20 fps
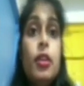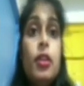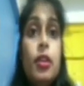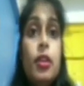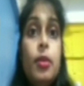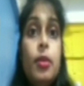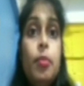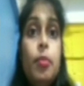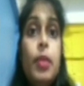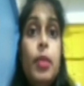
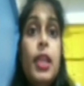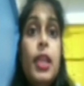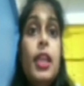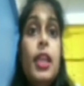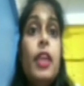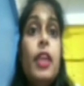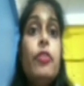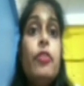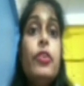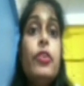
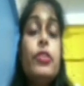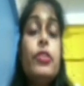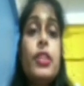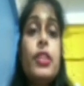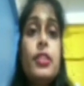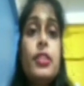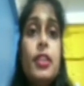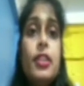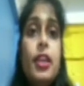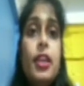making a
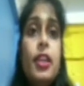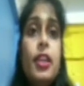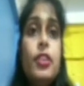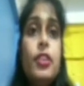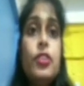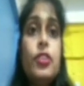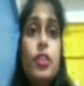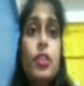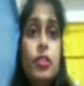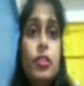future
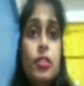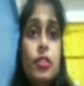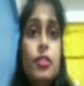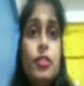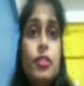generations